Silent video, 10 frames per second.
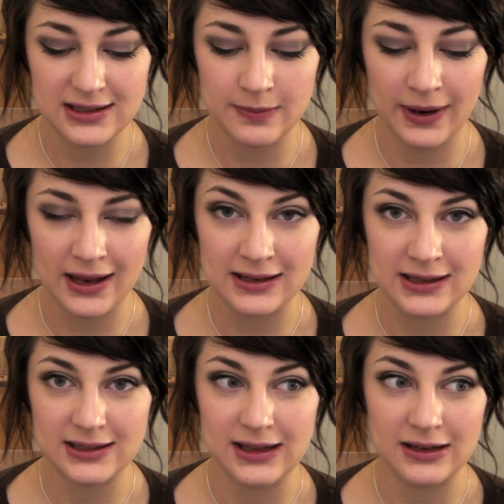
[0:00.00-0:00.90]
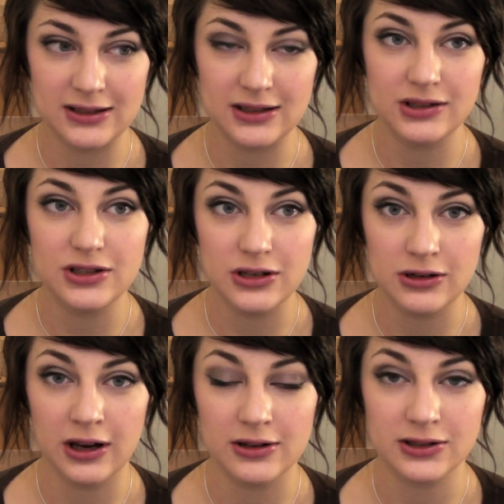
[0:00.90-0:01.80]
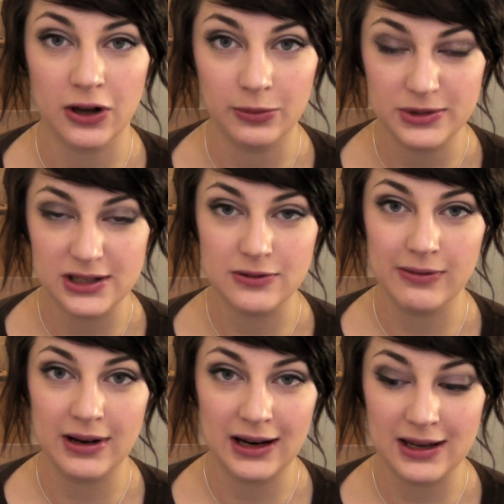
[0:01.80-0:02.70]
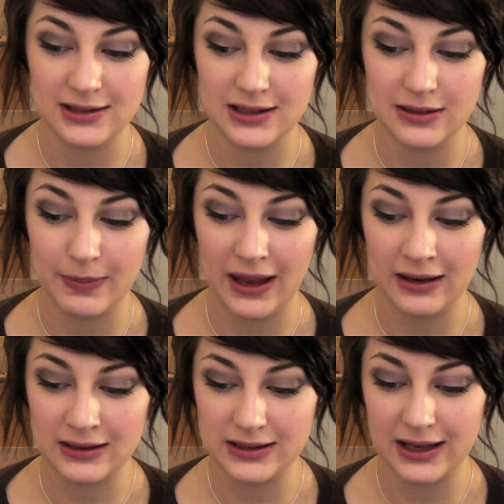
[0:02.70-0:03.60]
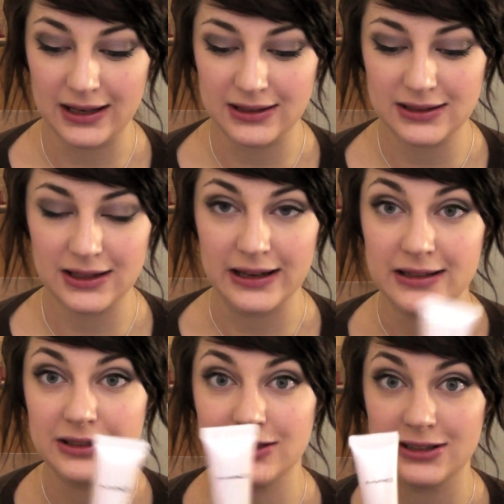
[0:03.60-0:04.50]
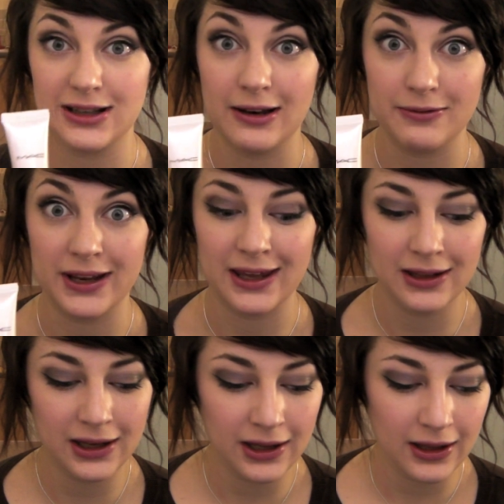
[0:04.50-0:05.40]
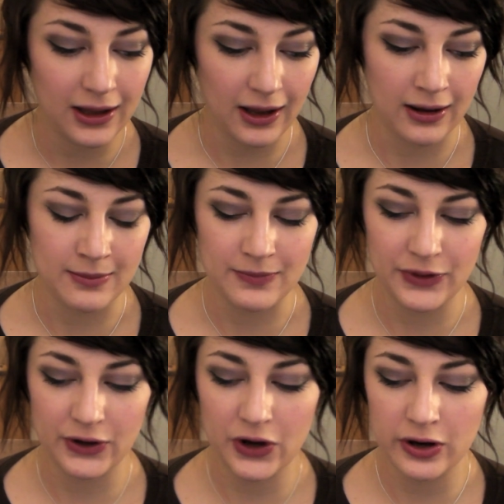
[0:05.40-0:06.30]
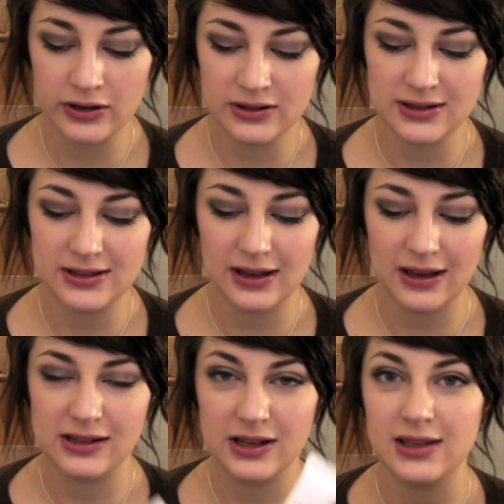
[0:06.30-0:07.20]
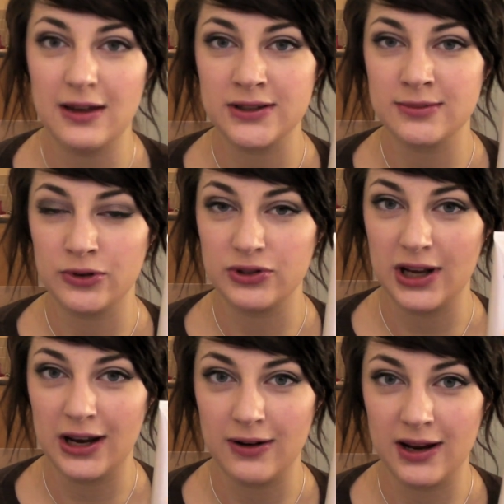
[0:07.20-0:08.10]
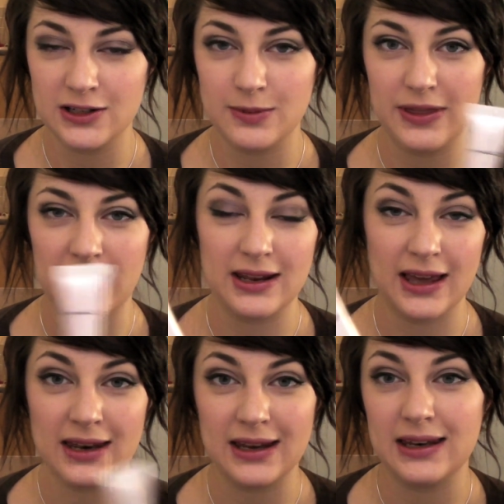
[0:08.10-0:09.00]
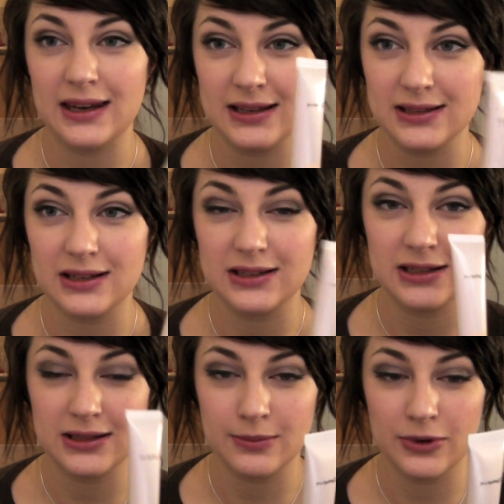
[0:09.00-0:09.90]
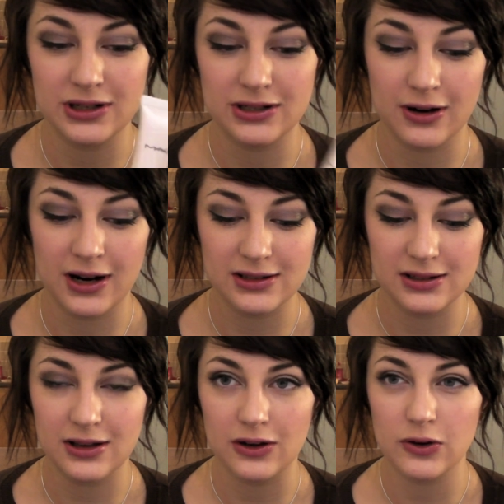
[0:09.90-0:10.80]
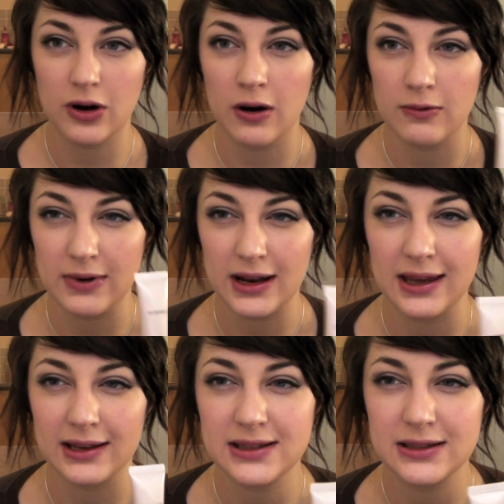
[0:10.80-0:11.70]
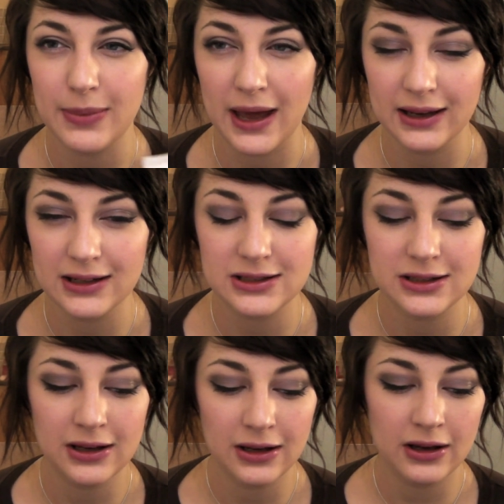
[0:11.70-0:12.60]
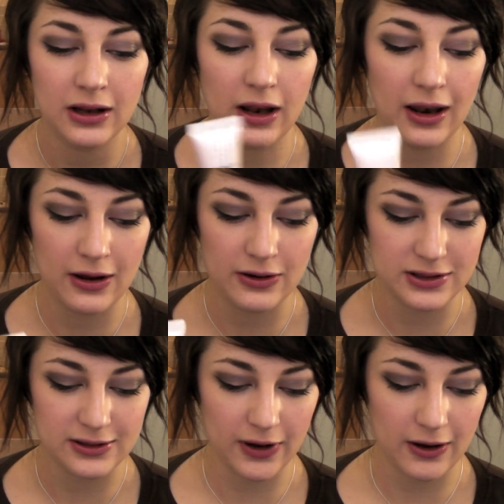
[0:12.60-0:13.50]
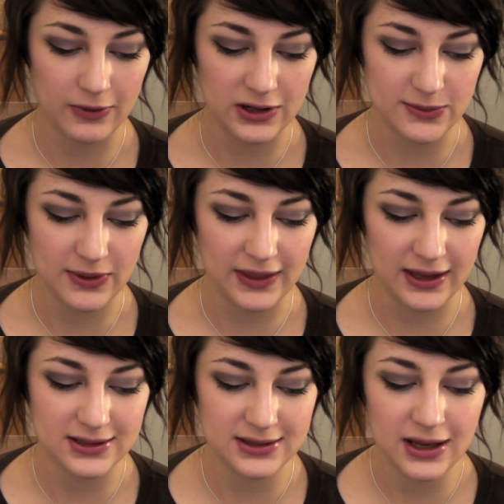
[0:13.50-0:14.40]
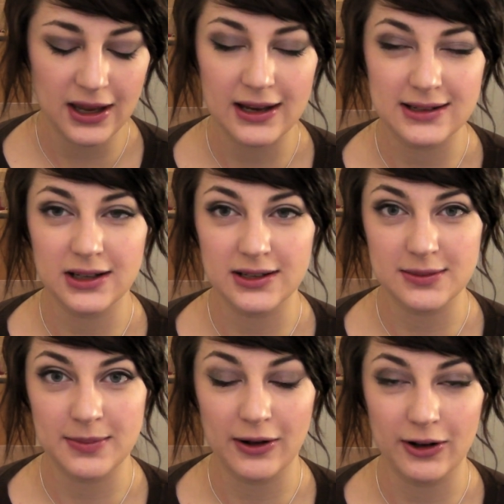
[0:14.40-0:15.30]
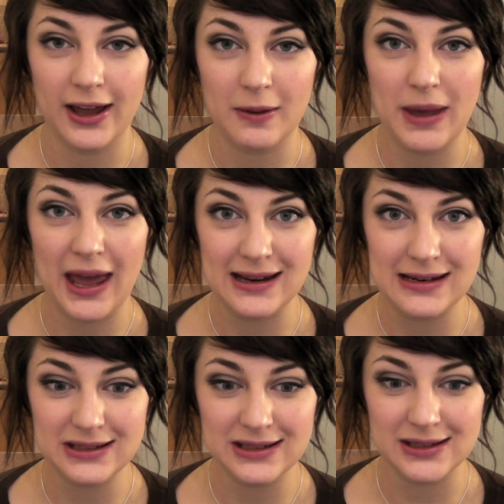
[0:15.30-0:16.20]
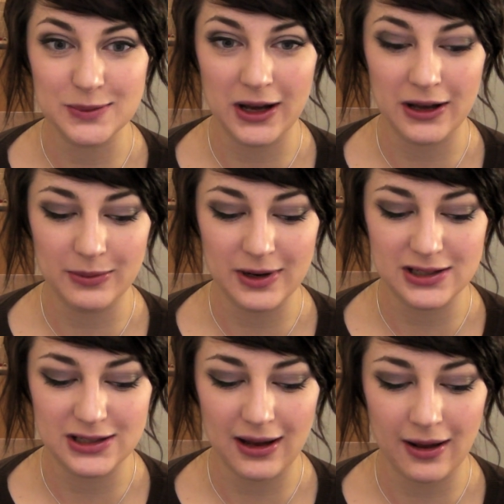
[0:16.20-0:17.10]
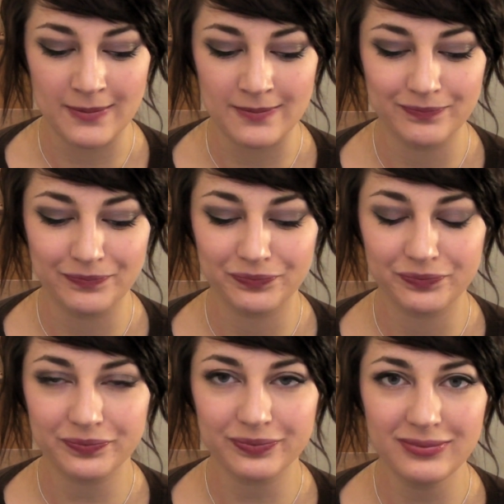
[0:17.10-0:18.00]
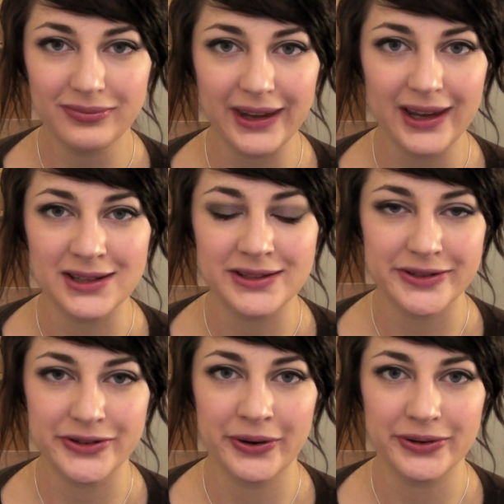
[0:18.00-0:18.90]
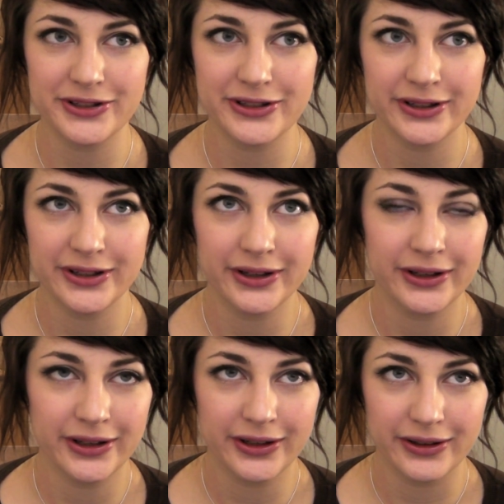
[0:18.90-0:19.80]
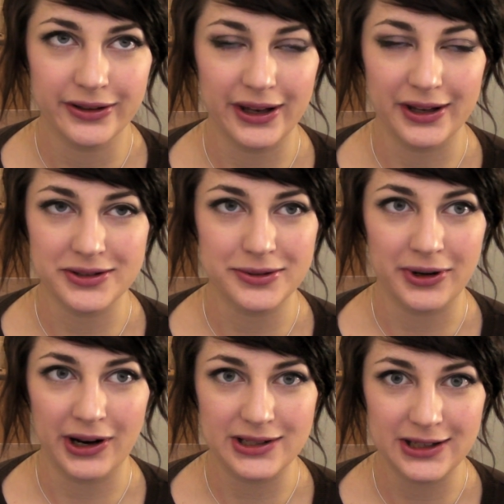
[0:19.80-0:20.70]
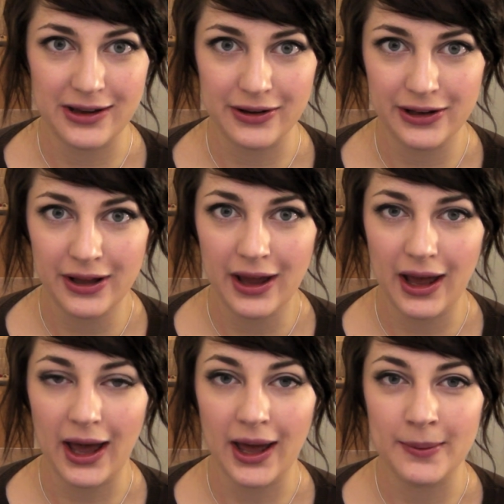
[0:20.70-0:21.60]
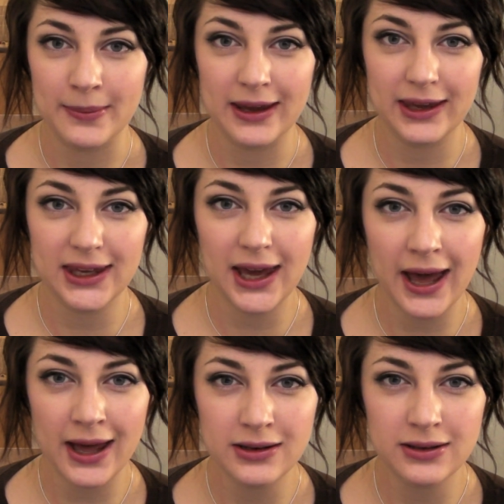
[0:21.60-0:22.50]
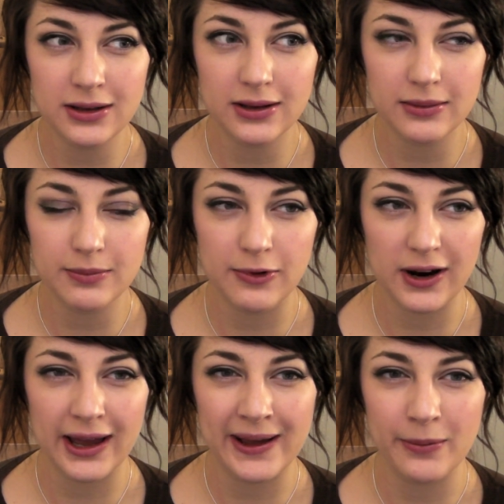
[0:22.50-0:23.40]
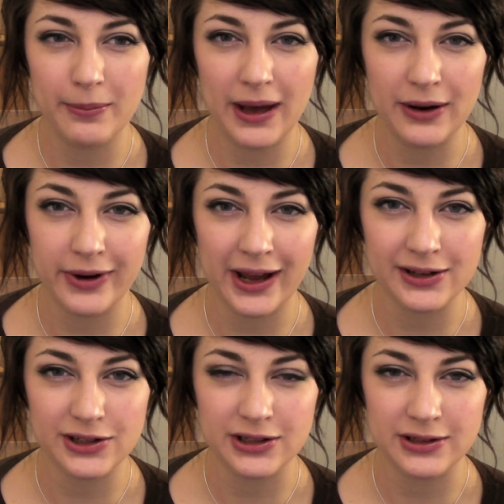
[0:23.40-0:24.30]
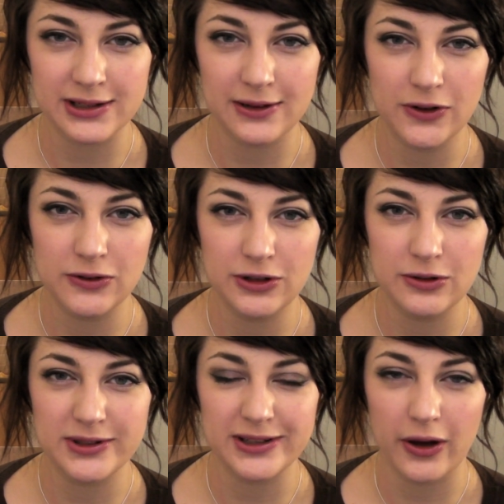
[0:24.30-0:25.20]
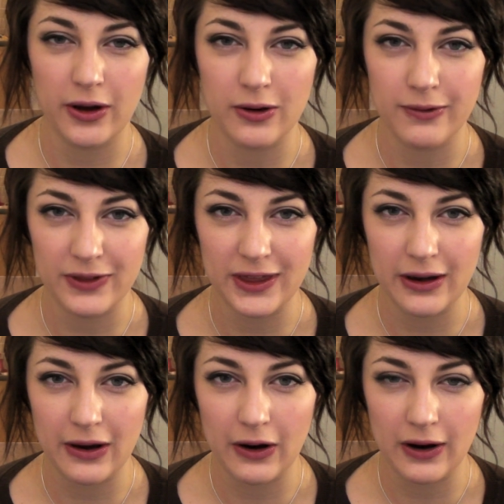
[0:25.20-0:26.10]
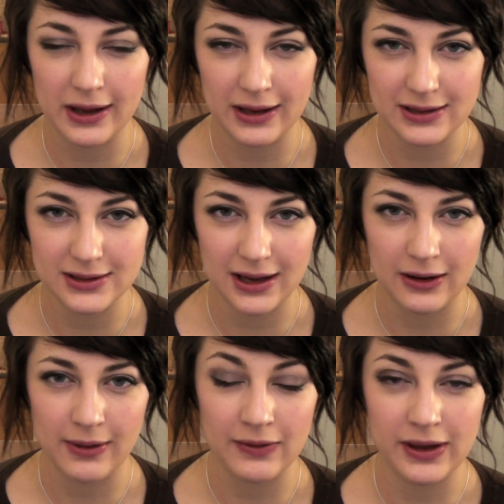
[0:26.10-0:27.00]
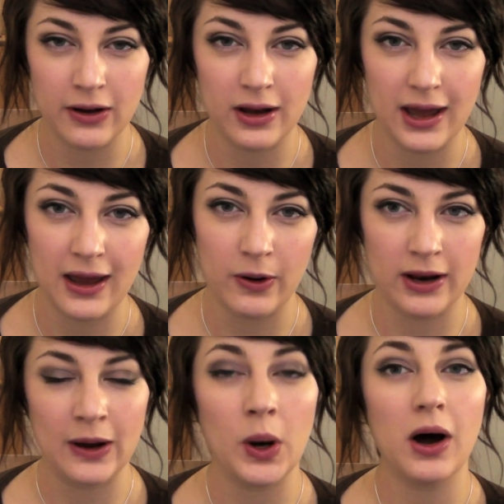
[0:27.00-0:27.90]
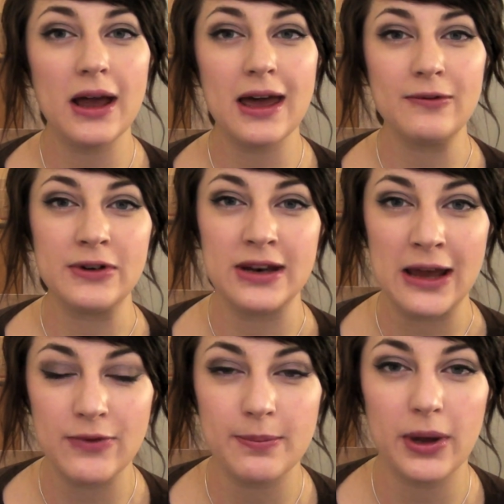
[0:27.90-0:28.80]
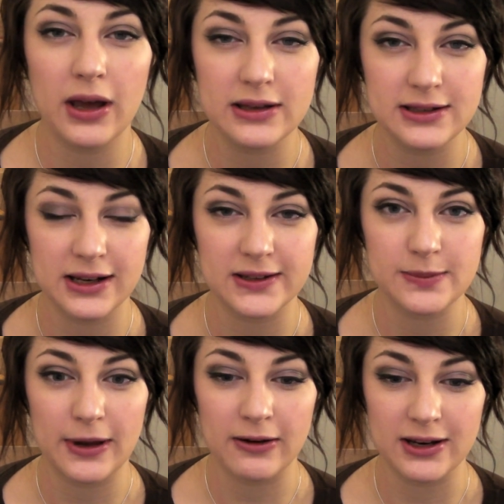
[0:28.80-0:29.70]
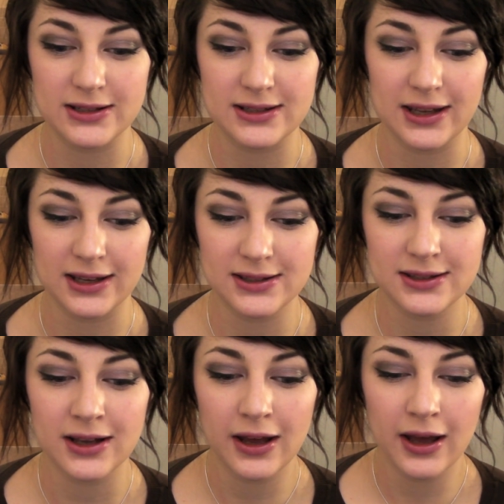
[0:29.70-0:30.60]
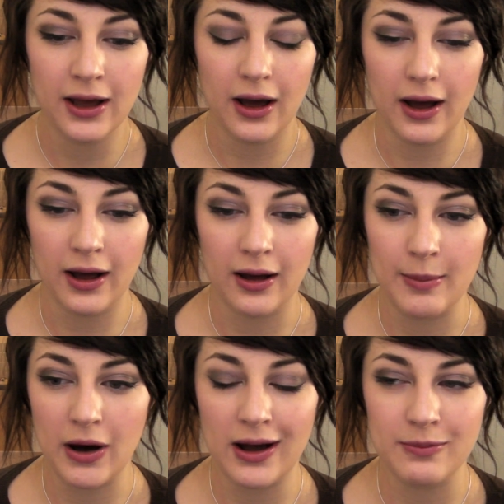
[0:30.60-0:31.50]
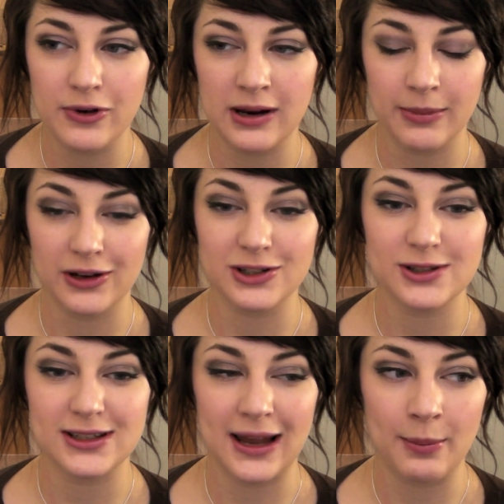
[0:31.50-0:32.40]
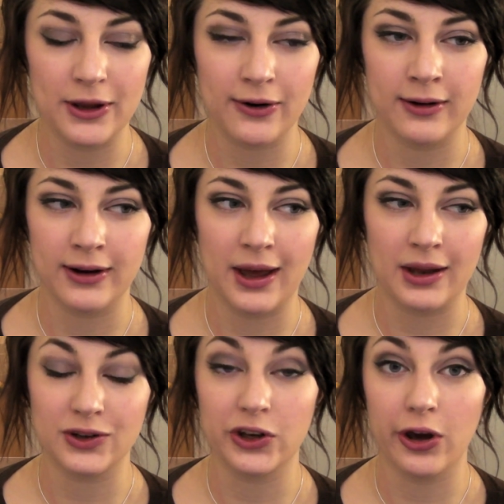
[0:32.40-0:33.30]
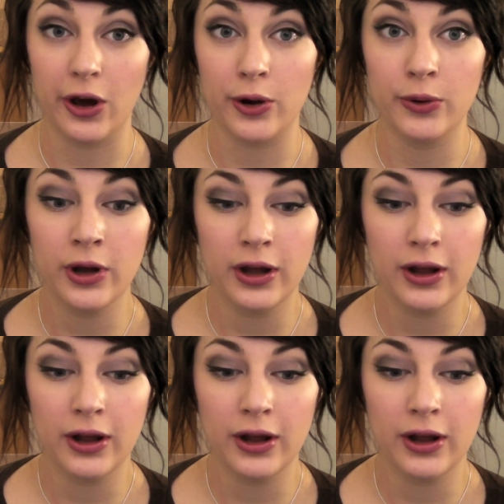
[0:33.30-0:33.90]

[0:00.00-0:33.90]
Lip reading: to blend in the sense that Studio Sculpt is really easy to blend. It is just lovely. The cons, it does have a small shade range, but then again, it is a tinted moisturiser, so you can't really expect loads of coverage with this. It does smell like paint as well, which it's not... that's not ideal. It can bring out bad reactions if you use it over the eyes and around the eye area. Now, I have never personally experienced this. I'm pretty much slap it on and go,